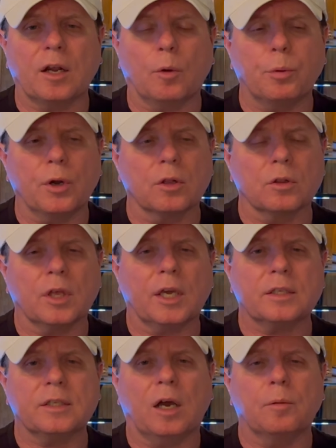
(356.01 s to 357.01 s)
I'll put a
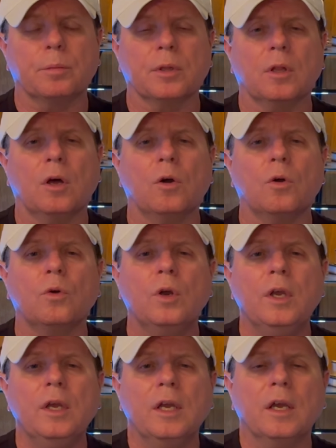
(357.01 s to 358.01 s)
link down below
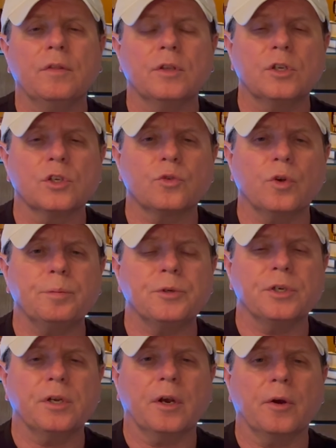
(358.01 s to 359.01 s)
in the
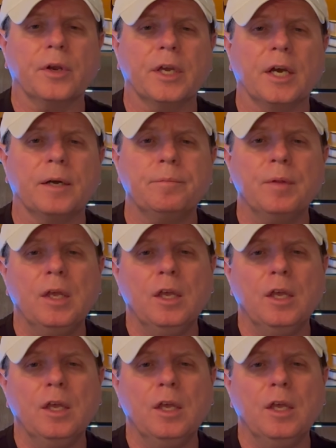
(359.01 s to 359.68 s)
description area.